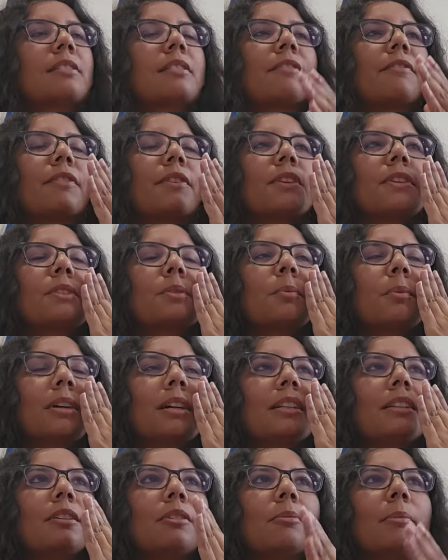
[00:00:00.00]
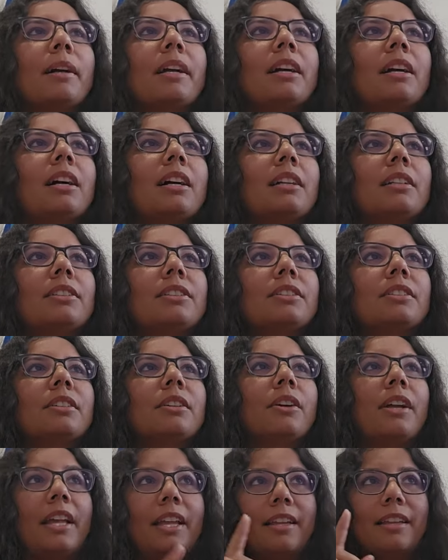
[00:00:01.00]
The first one, oh my gosh,
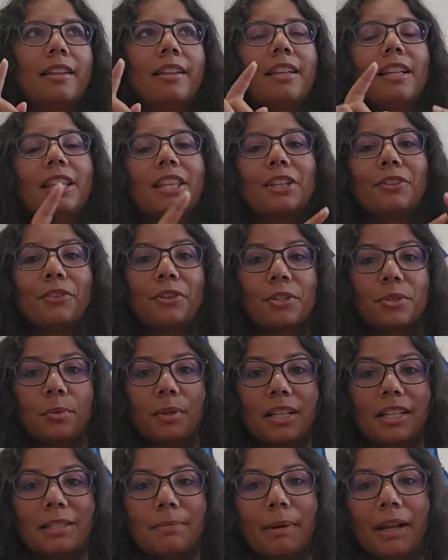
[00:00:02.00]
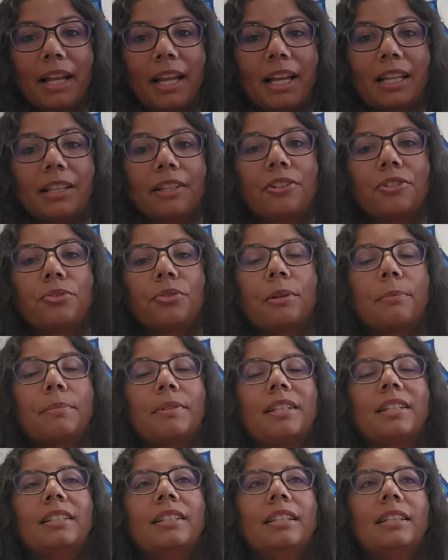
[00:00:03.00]
okay, the first one is by Helen
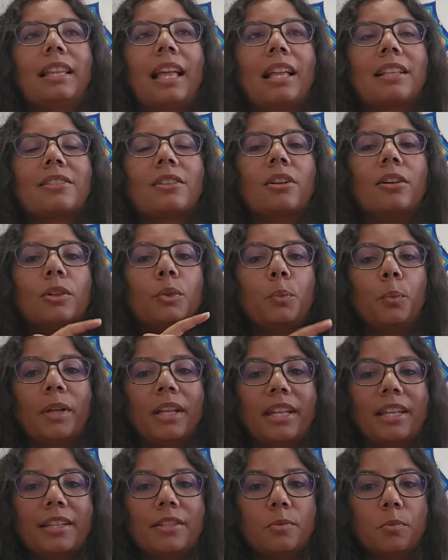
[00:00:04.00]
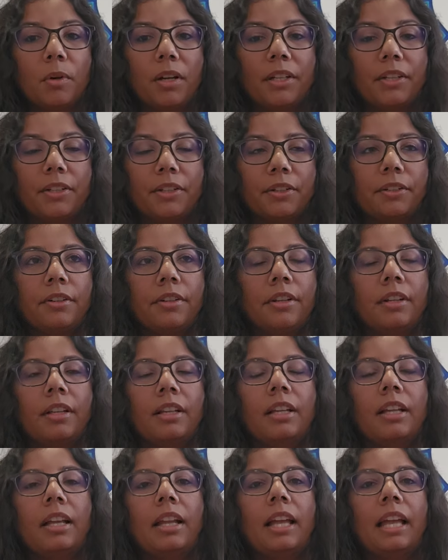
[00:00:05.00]
Shrimpton and that's called Winnie's Wonder.
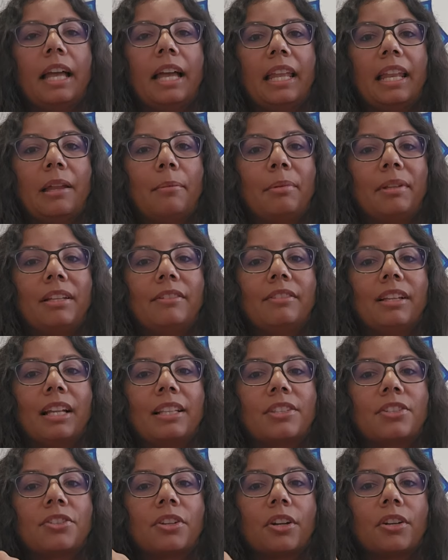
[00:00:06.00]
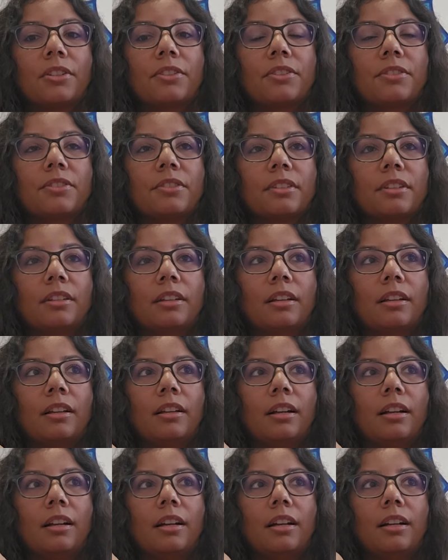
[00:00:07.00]
And I believe that starts
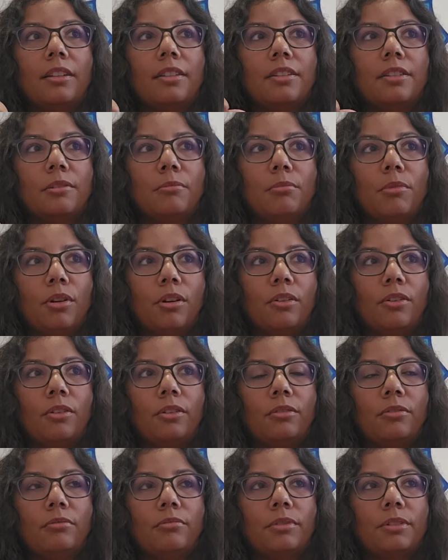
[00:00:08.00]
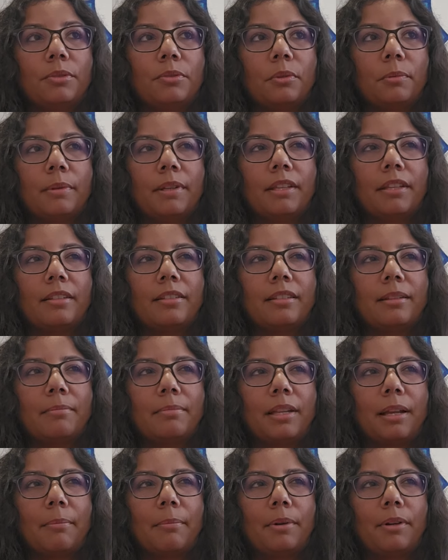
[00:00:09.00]
tomorrow, which will be
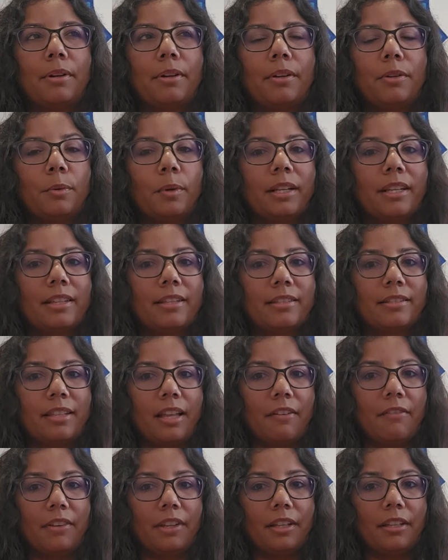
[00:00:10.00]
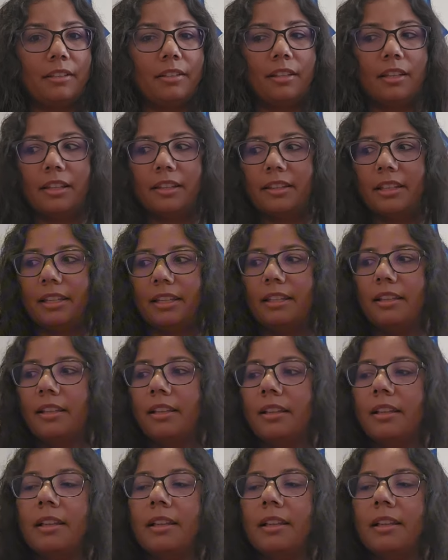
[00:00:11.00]
September 27th, I think.